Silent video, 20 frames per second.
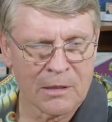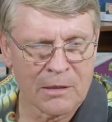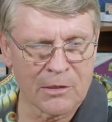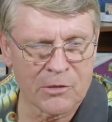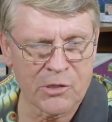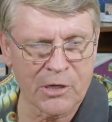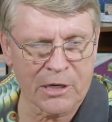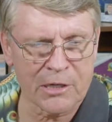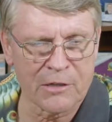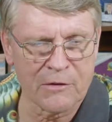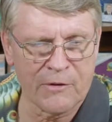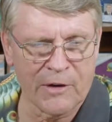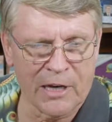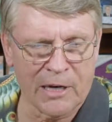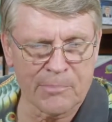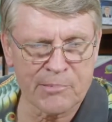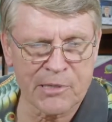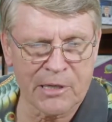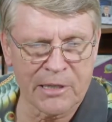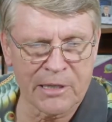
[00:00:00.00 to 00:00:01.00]
The chick
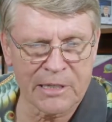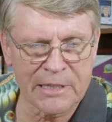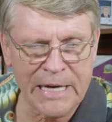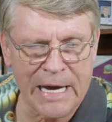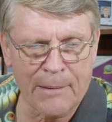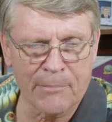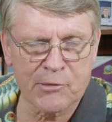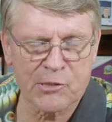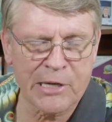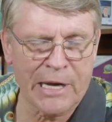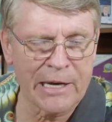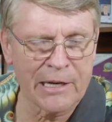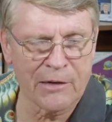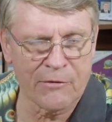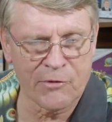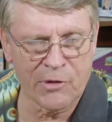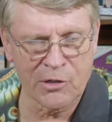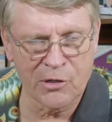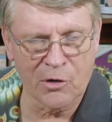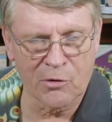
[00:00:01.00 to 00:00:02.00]
develops on the top side
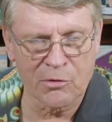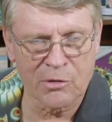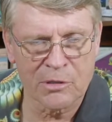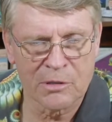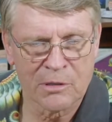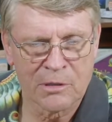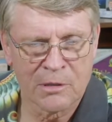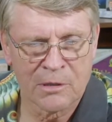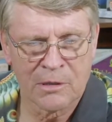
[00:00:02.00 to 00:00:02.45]
of the yolk.